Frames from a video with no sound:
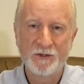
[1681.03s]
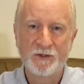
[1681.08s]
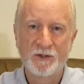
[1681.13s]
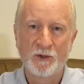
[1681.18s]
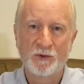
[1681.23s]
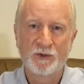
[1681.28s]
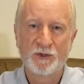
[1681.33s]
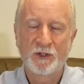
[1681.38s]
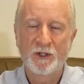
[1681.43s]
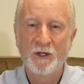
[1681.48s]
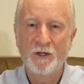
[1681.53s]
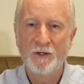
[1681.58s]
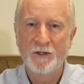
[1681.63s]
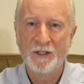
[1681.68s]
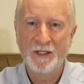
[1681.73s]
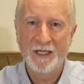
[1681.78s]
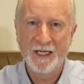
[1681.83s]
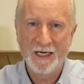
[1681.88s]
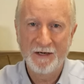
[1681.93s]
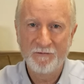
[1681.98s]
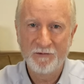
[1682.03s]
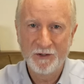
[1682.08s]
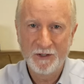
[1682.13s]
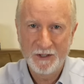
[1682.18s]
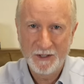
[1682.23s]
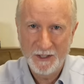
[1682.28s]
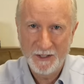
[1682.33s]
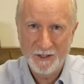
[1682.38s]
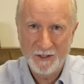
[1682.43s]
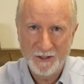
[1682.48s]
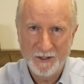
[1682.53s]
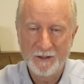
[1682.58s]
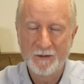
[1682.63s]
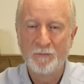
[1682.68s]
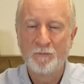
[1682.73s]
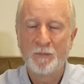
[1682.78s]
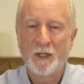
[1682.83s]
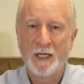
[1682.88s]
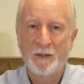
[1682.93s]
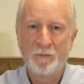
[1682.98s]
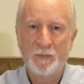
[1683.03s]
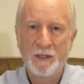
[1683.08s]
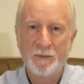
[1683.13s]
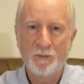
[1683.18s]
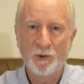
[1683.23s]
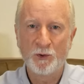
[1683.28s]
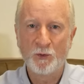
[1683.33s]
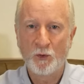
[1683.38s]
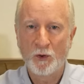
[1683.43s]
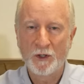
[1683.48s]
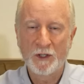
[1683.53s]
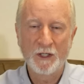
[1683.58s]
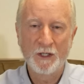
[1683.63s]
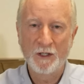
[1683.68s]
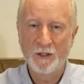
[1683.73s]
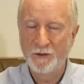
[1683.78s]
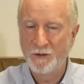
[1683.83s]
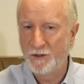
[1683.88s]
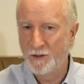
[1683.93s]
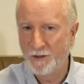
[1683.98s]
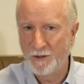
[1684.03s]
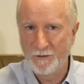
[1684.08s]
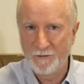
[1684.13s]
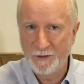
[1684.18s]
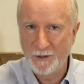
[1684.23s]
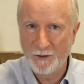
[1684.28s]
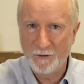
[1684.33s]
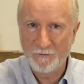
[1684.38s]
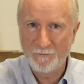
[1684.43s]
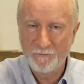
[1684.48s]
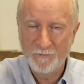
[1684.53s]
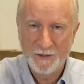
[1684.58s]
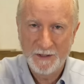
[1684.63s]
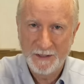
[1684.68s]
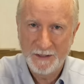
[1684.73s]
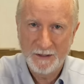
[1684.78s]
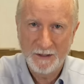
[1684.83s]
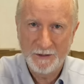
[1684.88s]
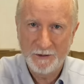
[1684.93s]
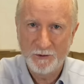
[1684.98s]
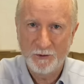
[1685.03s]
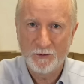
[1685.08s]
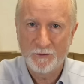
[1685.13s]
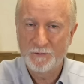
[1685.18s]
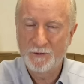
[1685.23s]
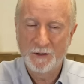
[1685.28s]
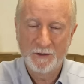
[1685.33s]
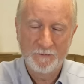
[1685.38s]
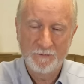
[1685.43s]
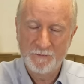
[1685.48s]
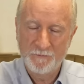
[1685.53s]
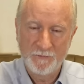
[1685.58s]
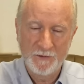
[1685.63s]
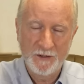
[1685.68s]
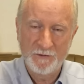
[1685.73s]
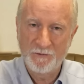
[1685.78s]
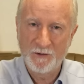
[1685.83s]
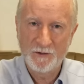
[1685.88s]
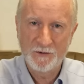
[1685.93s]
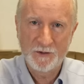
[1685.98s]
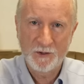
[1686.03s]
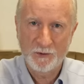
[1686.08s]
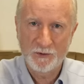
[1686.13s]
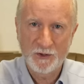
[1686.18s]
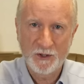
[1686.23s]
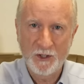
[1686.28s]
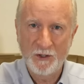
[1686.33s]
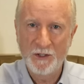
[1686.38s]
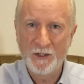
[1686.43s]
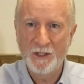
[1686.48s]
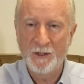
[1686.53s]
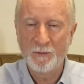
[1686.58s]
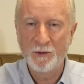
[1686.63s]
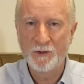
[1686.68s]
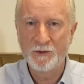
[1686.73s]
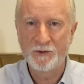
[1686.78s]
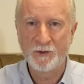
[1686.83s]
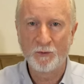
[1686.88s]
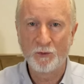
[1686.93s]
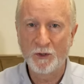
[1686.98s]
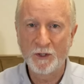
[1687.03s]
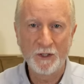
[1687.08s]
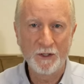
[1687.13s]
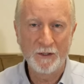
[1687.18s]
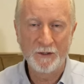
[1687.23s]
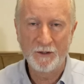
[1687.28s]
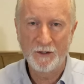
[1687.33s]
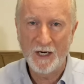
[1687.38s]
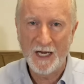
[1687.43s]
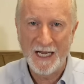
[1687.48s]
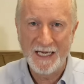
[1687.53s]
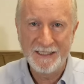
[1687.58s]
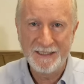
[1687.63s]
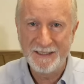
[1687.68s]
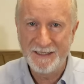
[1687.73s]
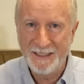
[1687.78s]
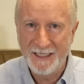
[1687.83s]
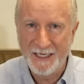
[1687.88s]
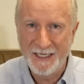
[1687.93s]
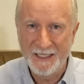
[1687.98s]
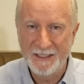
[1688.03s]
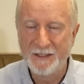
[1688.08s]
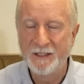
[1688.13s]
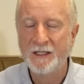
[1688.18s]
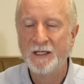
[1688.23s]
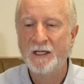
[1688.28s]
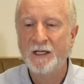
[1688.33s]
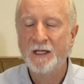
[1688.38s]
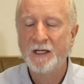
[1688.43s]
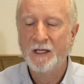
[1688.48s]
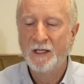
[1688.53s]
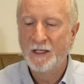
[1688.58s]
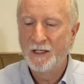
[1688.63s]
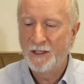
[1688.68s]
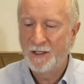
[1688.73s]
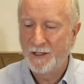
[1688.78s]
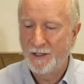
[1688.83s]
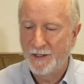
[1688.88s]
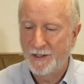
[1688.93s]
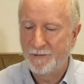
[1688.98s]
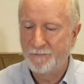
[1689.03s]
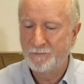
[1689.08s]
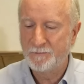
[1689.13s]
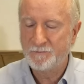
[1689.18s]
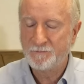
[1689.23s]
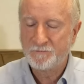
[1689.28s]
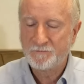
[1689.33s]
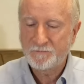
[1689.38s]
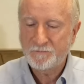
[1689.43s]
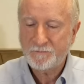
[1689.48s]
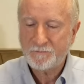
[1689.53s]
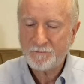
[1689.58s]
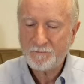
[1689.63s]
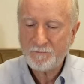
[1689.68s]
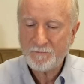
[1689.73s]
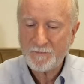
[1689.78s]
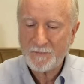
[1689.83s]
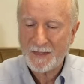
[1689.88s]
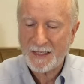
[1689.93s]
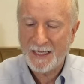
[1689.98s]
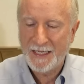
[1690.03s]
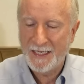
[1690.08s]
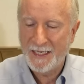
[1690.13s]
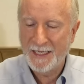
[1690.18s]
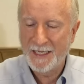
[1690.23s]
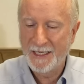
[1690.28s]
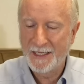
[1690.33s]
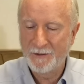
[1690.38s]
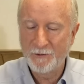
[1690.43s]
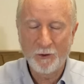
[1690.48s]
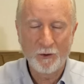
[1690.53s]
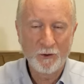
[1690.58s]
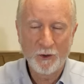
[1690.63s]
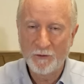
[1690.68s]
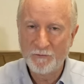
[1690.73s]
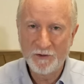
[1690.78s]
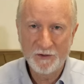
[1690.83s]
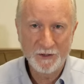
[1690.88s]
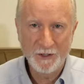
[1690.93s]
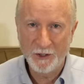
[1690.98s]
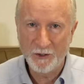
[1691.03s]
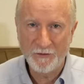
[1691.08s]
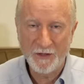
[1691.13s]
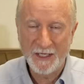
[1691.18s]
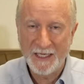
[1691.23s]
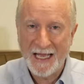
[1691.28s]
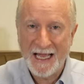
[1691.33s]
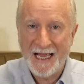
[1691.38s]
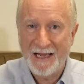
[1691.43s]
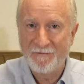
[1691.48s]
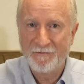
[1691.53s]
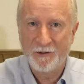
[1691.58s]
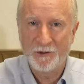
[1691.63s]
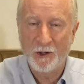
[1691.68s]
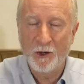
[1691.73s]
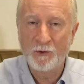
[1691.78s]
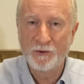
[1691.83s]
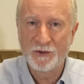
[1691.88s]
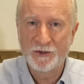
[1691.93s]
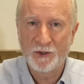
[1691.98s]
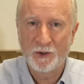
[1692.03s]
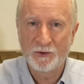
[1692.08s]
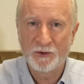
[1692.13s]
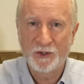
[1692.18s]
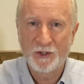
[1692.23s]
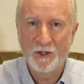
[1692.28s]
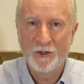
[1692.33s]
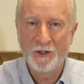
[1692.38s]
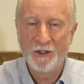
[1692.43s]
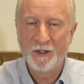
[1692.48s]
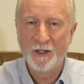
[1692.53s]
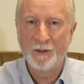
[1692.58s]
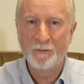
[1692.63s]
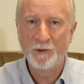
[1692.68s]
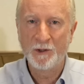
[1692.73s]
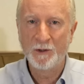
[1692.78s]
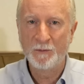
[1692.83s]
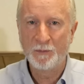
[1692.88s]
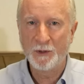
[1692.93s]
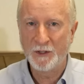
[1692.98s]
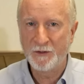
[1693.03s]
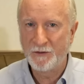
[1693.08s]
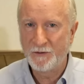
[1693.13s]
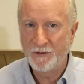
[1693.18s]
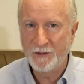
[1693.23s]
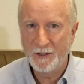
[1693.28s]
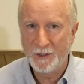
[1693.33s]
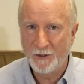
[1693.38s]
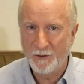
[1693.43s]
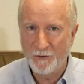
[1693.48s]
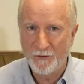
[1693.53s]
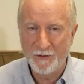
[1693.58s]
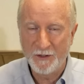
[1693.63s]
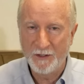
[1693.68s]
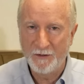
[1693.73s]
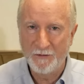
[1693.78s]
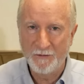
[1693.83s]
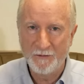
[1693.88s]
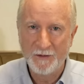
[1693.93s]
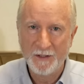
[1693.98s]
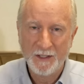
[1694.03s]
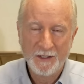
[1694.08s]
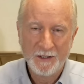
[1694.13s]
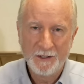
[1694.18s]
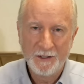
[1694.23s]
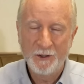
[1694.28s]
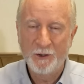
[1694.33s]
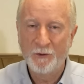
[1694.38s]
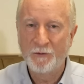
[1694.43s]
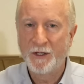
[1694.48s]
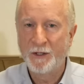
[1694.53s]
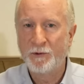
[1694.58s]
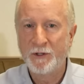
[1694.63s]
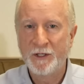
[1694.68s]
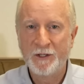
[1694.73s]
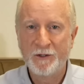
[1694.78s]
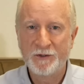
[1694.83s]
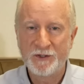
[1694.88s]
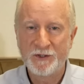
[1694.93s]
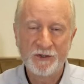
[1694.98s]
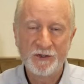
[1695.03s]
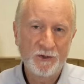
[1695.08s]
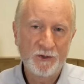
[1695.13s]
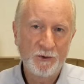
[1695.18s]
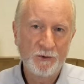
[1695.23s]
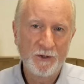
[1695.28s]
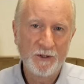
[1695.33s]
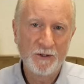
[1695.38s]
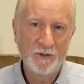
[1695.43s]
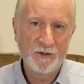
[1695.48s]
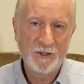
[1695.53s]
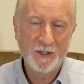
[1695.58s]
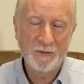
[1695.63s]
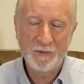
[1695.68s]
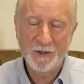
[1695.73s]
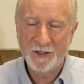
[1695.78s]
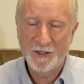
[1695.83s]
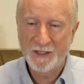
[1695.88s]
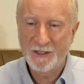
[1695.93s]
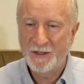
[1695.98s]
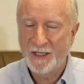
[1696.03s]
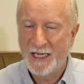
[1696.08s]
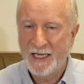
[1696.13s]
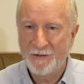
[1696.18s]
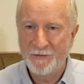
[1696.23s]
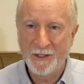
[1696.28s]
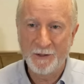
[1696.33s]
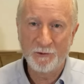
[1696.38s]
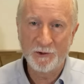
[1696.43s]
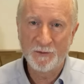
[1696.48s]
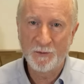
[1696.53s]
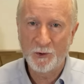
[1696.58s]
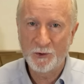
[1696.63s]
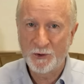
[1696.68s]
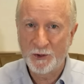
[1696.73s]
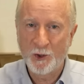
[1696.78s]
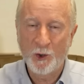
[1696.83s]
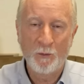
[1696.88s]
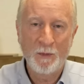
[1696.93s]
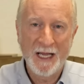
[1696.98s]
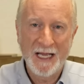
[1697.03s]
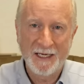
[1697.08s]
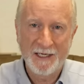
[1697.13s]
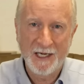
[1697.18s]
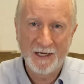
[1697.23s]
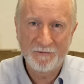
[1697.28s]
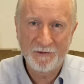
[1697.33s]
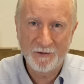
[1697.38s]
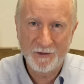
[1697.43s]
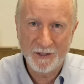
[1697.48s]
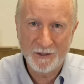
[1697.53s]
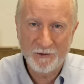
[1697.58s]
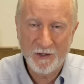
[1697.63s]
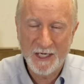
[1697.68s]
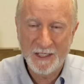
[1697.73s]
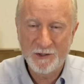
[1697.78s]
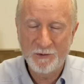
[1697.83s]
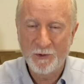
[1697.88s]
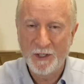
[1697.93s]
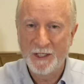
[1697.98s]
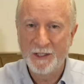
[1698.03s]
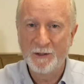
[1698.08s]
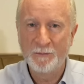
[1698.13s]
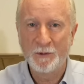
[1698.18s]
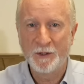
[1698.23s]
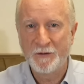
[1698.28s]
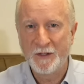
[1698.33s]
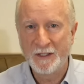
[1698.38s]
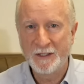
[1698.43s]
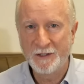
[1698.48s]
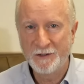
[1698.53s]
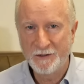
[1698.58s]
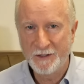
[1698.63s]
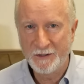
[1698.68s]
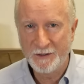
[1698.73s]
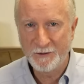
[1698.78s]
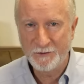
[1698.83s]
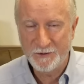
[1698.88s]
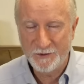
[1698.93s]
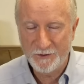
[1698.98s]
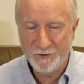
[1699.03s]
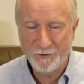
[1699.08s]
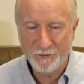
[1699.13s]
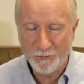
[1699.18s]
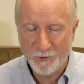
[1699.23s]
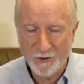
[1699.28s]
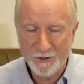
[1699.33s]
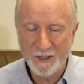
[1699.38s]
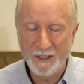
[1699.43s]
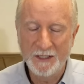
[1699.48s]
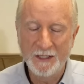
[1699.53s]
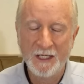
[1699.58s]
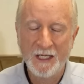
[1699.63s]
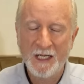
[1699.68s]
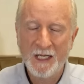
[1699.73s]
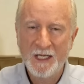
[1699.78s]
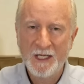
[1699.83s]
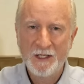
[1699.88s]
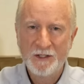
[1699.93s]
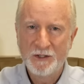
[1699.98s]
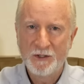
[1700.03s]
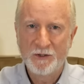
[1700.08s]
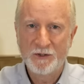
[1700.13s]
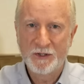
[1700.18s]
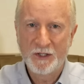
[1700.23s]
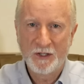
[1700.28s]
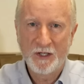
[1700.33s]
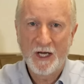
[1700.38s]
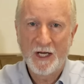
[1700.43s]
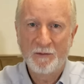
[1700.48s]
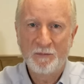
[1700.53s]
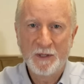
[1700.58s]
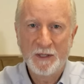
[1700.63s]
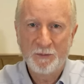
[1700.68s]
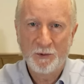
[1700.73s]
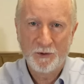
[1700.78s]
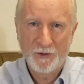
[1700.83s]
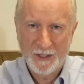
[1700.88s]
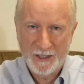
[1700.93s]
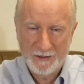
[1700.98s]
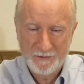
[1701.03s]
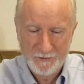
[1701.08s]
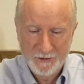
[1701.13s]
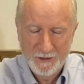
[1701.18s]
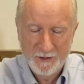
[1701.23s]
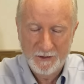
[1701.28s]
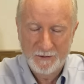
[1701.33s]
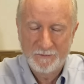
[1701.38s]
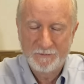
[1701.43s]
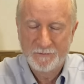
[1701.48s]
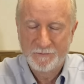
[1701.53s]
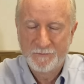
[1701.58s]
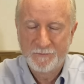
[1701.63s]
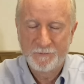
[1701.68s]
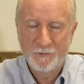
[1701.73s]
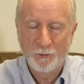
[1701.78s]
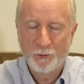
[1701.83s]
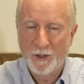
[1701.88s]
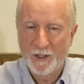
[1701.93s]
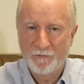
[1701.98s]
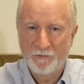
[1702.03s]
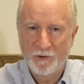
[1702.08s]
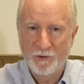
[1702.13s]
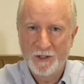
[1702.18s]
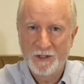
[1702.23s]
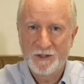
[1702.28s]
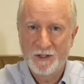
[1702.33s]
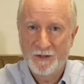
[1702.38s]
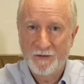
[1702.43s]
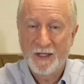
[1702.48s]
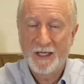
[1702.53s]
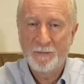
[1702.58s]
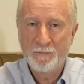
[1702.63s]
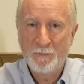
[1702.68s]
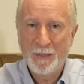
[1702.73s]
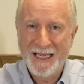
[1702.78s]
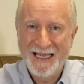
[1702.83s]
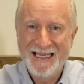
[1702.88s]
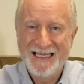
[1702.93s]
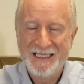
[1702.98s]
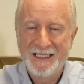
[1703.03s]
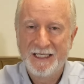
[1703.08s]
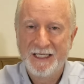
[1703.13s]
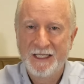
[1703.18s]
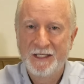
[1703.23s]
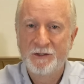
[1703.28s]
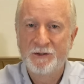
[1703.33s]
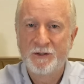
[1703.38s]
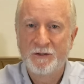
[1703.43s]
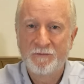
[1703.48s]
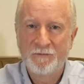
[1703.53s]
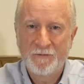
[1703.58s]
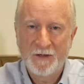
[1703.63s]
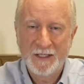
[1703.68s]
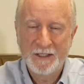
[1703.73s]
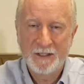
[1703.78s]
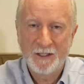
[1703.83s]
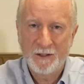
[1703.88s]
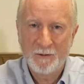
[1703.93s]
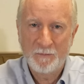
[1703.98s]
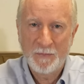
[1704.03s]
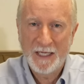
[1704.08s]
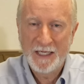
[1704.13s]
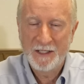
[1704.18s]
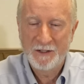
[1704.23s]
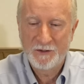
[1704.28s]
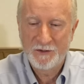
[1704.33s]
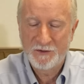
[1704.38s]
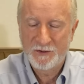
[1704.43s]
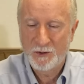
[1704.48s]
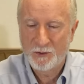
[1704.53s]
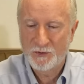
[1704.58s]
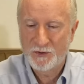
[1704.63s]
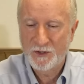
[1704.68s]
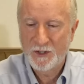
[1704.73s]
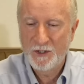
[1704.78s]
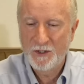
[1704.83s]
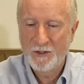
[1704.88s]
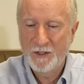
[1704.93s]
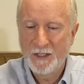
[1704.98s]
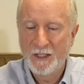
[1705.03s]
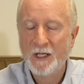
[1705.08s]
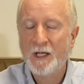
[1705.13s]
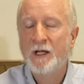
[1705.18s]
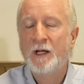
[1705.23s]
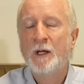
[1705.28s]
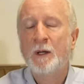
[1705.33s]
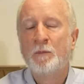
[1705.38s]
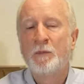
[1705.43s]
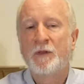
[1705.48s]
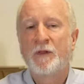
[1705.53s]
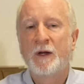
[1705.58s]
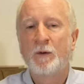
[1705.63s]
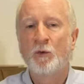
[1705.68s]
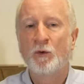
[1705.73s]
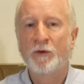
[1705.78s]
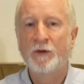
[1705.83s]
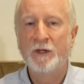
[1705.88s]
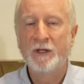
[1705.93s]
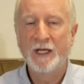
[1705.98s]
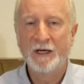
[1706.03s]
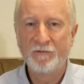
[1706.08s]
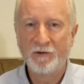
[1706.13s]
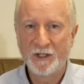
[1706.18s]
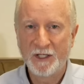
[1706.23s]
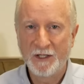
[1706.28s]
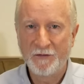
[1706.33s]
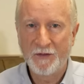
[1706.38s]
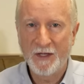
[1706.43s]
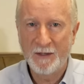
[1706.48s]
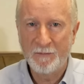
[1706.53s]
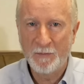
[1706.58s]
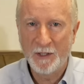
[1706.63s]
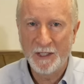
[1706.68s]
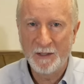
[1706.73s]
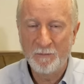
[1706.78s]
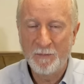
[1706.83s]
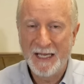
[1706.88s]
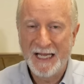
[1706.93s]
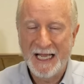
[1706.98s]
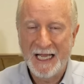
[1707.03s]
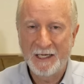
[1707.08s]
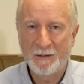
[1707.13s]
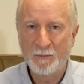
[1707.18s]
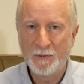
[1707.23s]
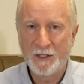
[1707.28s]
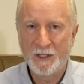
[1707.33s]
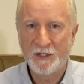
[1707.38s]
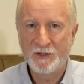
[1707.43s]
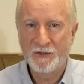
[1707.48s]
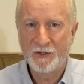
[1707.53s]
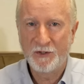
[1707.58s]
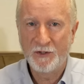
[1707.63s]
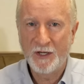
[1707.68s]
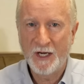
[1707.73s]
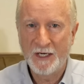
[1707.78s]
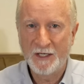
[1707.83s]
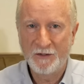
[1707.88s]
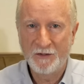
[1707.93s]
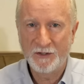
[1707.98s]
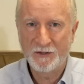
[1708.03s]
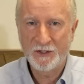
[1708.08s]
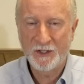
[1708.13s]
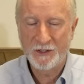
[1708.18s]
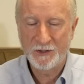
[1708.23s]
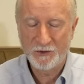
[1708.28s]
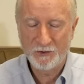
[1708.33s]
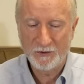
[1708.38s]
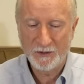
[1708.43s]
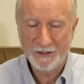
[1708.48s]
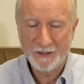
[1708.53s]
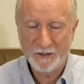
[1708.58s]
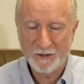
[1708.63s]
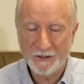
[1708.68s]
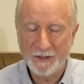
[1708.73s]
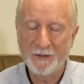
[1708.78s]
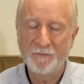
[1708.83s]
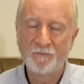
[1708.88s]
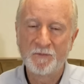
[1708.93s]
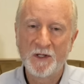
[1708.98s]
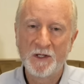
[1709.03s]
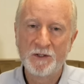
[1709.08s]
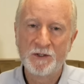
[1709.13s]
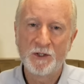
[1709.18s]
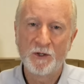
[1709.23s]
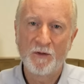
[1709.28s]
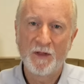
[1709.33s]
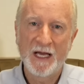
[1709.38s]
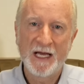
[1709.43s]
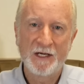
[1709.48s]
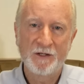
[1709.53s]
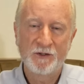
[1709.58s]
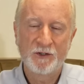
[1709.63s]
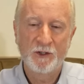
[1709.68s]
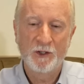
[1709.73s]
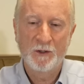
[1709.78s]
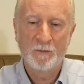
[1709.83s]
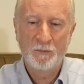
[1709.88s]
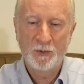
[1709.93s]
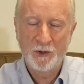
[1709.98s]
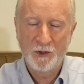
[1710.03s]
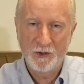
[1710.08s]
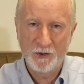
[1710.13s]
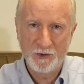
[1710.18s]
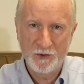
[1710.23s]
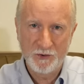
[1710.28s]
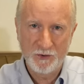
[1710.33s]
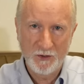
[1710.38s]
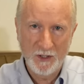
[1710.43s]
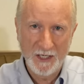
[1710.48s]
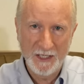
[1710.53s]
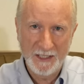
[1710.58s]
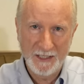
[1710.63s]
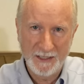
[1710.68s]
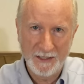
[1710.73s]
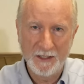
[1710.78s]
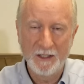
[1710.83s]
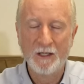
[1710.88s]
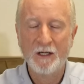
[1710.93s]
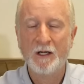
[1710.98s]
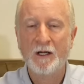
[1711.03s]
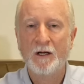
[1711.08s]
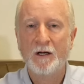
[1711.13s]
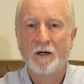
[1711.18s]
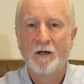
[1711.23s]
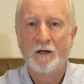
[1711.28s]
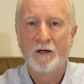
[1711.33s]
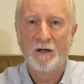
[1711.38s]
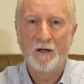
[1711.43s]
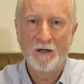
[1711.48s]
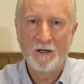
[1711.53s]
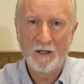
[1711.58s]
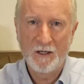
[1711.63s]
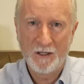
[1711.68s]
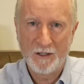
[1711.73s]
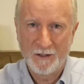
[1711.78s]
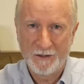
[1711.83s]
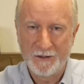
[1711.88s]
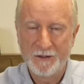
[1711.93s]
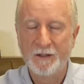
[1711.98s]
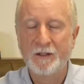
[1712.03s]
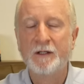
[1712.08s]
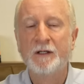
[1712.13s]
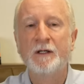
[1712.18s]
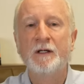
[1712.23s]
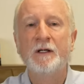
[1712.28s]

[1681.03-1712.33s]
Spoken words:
Social Security every year by people working under, illegal or different Social Security numbers, or working under ITN, or over, they have their own Social Security number, but, then, they were here as a student or something like that, and they were supposed to go back after they graduated, but they continue still working. So there's a lot of people that, for whatever reason, they pay into FICA, pay into Social Security, but they will never get that money back because they're not in this country legally. So that is going to put a drain on